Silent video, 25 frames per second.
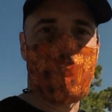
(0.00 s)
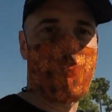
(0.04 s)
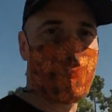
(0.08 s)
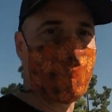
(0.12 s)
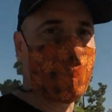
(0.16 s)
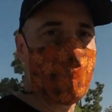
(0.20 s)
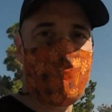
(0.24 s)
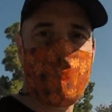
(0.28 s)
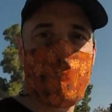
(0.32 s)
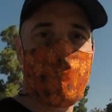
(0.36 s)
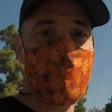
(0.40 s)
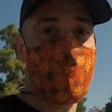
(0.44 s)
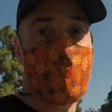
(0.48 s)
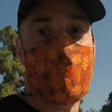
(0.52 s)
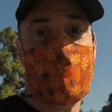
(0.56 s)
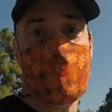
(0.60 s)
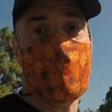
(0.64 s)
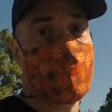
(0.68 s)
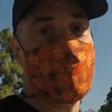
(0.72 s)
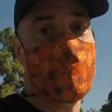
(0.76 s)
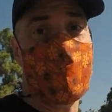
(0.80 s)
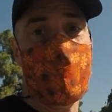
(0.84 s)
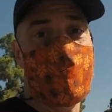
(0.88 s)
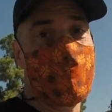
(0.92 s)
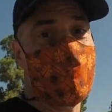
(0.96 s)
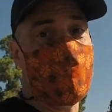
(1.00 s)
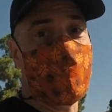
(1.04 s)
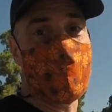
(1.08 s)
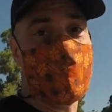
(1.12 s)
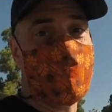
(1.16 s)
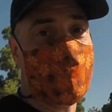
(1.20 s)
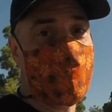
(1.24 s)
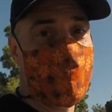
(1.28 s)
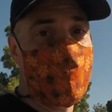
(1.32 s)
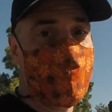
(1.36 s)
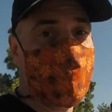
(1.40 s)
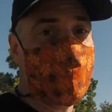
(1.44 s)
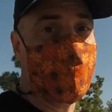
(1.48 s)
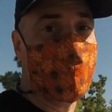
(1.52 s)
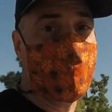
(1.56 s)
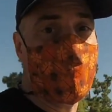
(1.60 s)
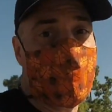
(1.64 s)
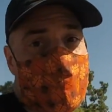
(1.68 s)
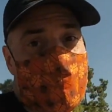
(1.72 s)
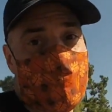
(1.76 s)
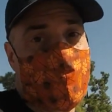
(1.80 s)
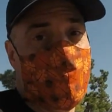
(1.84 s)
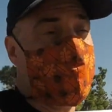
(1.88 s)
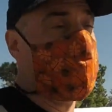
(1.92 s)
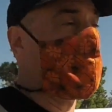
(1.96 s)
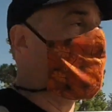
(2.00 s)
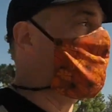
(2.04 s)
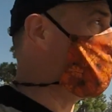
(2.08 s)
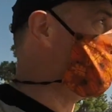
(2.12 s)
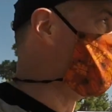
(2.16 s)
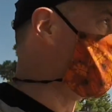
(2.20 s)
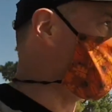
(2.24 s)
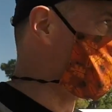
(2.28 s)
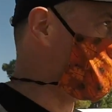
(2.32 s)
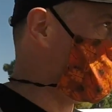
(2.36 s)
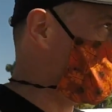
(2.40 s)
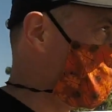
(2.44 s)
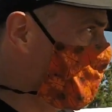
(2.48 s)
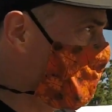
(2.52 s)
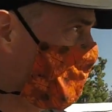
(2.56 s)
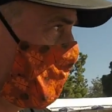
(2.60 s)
So once you get your bib and your t-shirt, that's pretty much.